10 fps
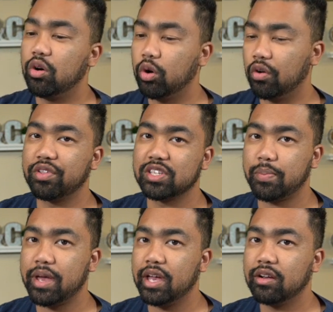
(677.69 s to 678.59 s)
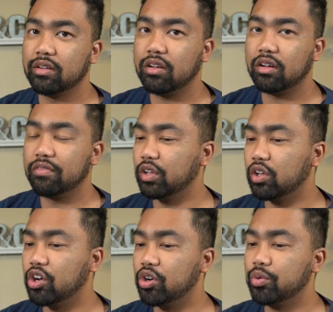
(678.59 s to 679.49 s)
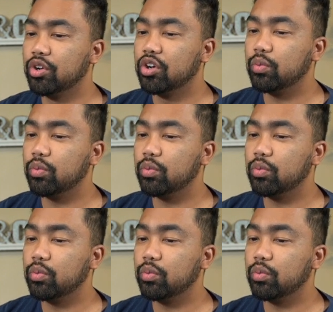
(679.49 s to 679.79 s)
over the span of the loan